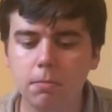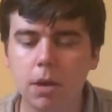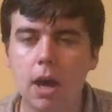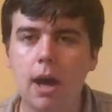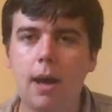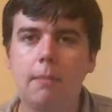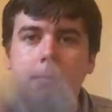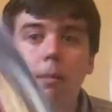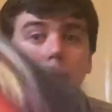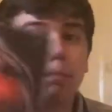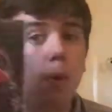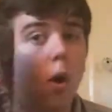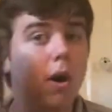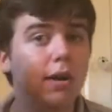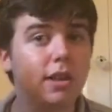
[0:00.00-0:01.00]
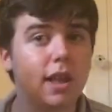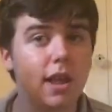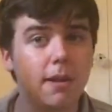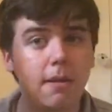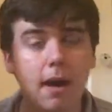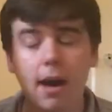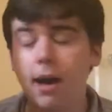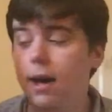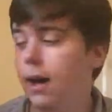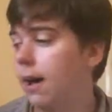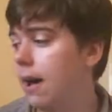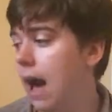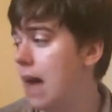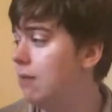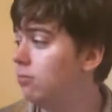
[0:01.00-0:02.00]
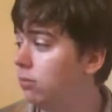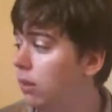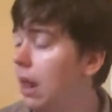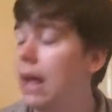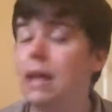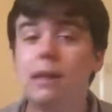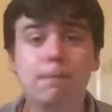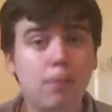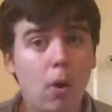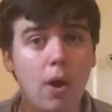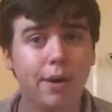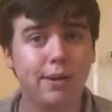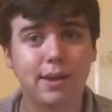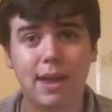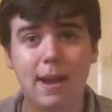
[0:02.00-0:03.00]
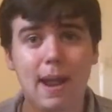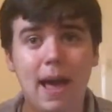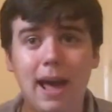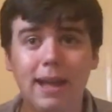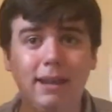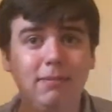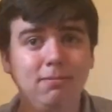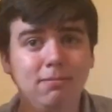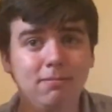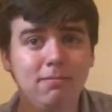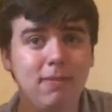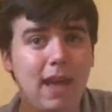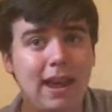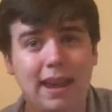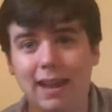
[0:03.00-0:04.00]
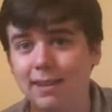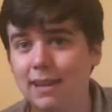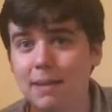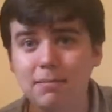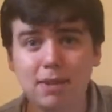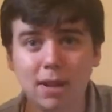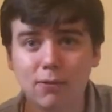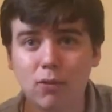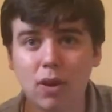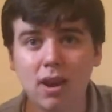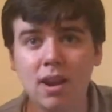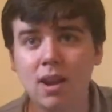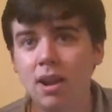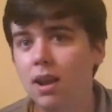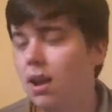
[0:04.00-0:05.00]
But Boston, I like Boston. I guess I'm different.